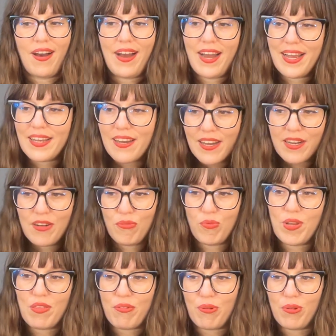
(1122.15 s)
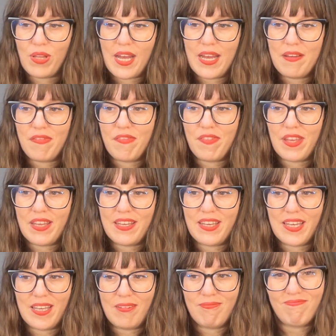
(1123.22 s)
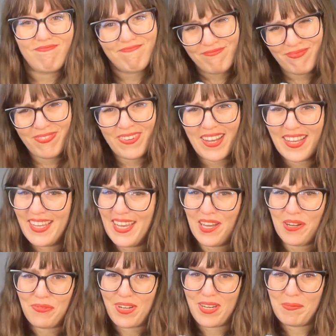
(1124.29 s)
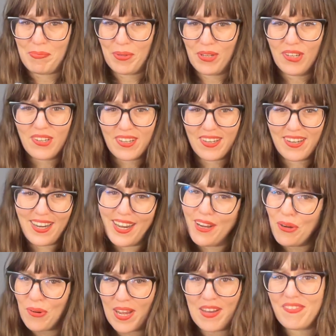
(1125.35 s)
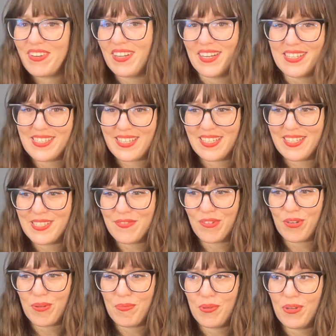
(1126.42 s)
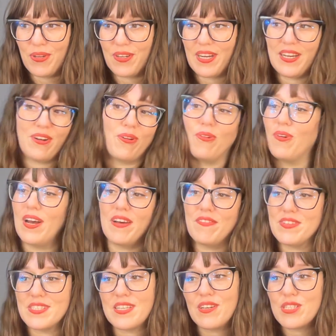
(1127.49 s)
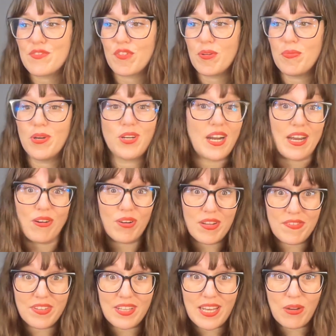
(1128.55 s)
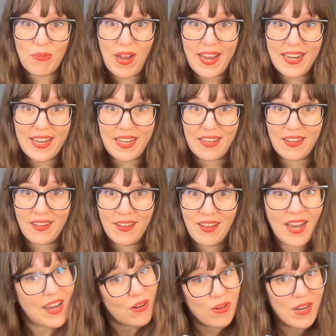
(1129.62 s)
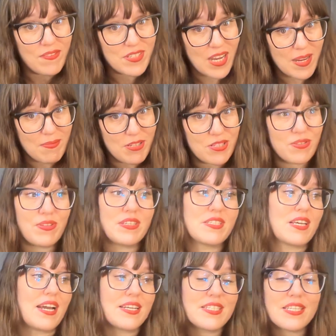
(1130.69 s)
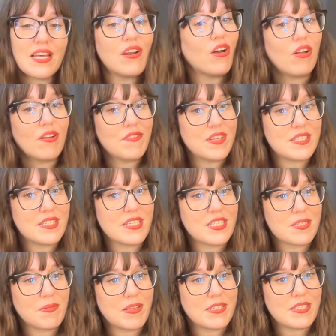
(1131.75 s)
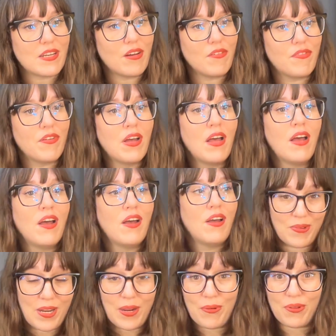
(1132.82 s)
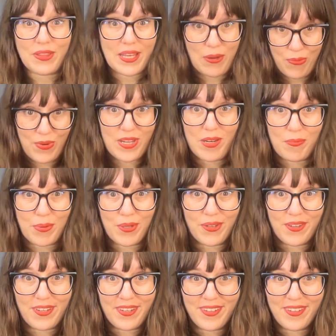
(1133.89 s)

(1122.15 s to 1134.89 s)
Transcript: I kind of went through life thinking, I can't write a book. I don't have any ideas for a book. I don't have the skills for a book. I don't even like writing. I don't have time to do this. I said all of these things to myself when I would like read a book.